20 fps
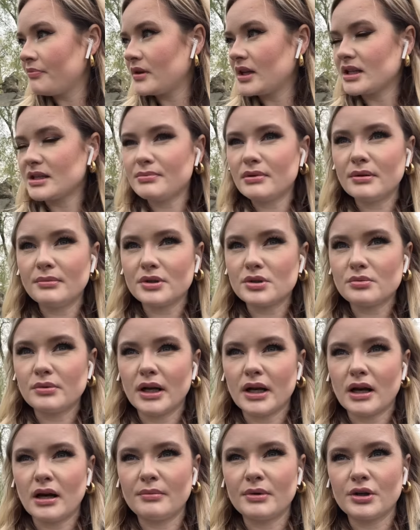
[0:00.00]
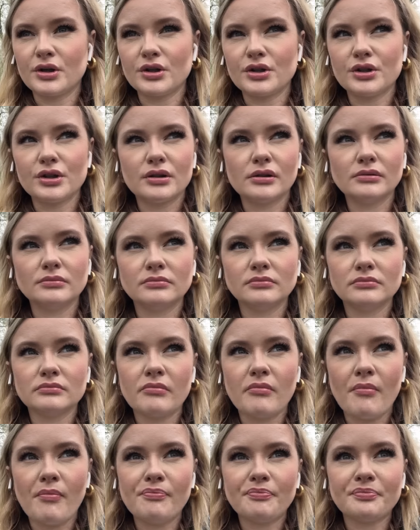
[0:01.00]
It's pretty much what I come here to do.
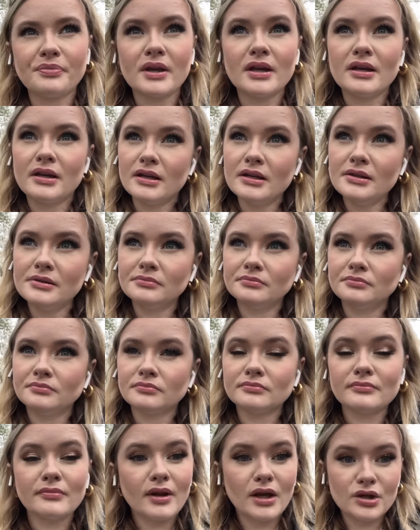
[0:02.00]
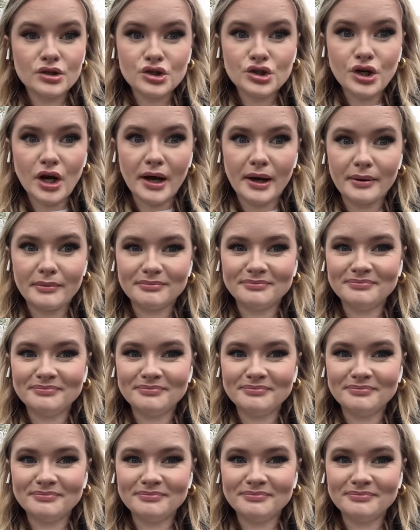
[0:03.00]
Eat and shop.